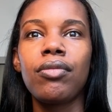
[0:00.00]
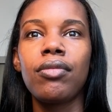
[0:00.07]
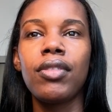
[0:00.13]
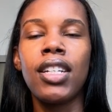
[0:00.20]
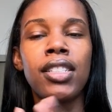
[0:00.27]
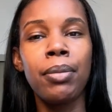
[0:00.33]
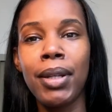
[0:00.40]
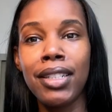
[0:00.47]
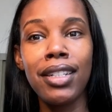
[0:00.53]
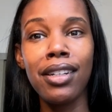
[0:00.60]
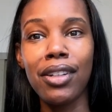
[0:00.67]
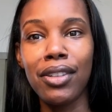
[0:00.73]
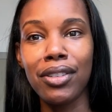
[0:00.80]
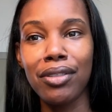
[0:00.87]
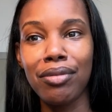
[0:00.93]
is a big
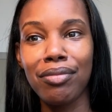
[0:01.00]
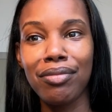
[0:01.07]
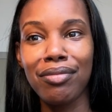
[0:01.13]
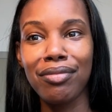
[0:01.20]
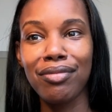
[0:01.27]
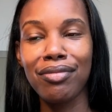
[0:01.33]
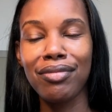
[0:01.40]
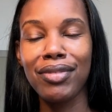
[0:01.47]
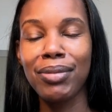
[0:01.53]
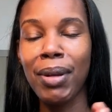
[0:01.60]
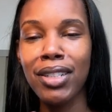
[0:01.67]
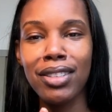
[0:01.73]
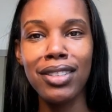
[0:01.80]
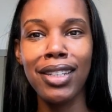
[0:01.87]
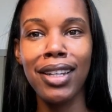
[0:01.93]
deal,
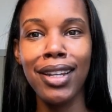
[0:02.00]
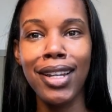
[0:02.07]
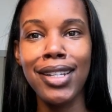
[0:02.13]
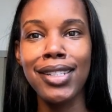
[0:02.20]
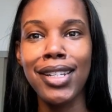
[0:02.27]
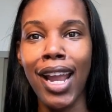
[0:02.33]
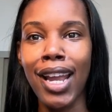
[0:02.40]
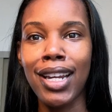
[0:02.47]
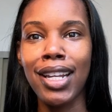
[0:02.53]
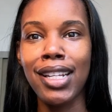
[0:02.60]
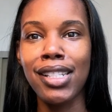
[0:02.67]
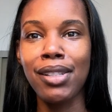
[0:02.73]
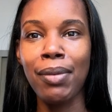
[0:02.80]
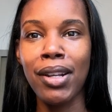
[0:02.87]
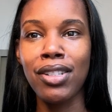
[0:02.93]
especially in dating,
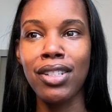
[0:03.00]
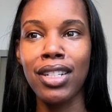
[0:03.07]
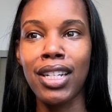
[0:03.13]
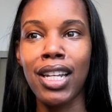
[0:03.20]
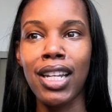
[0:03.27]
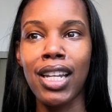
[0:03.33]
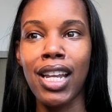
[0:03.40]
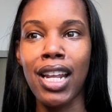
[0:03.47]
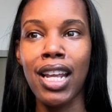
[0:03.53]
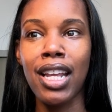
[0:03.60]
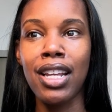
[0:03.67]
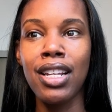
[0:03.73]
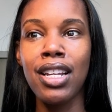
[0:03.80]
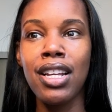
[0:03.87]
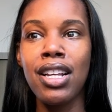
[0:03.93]
especially in
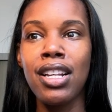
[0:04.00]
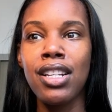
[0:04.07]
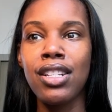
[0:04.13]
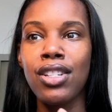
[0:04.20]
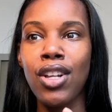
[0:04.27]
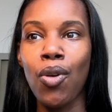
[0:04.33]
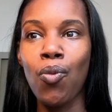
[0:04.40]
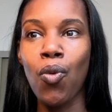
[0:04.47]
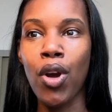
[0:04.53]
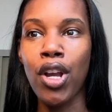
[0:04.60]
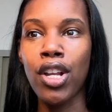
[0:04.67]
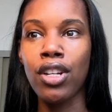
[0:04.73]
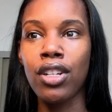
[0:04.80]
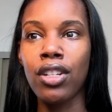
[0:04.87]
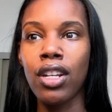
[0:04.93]
getting
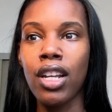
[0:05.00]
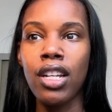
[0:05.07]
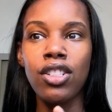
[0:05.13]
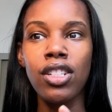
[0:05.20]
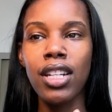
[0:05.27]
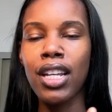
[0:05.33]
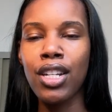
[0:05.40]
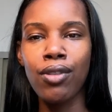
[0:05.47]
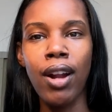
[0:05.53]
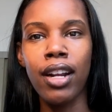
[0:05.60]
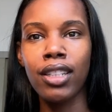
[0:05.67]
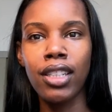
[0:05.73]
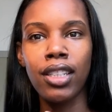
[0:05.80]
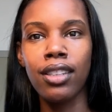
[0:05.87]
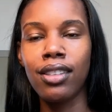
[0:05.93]
someone, just
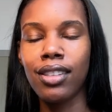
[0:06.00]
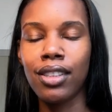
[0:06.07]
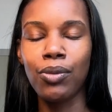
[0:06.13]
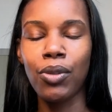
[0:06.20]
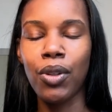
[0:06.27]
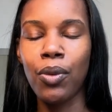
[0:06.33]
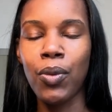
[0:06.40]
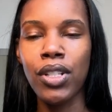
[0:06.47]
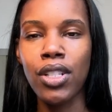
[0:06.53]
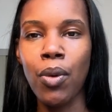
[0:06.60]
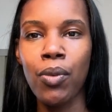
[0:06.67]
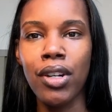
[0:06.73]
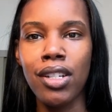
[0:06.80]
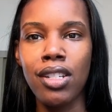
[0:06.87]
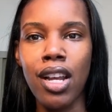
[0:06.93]
interacting with
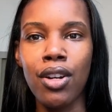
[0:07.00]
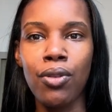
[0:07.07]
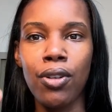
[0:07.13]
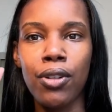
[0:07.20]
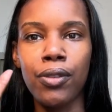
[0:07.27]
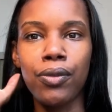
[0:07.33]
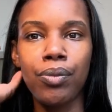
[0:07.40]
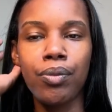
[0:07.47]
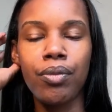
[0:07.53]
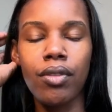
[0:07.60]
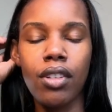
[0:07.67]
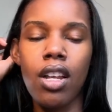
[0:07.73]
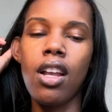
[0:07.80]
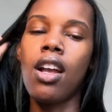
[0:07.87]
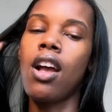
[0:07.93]
someone in general.
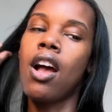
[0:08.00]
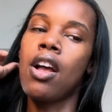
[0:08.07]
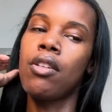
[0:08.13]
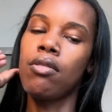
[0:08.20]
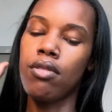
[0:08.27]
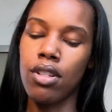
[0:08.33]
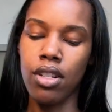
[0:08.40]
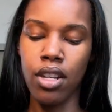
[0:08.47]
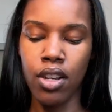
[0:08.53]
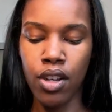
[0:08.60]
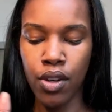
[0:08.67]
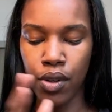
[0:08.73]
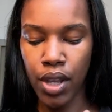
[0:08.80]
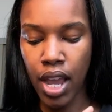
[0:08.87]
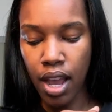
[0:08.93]

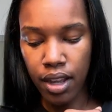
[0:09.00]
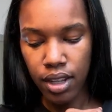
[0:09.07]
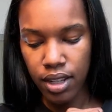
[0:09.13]
So yeah.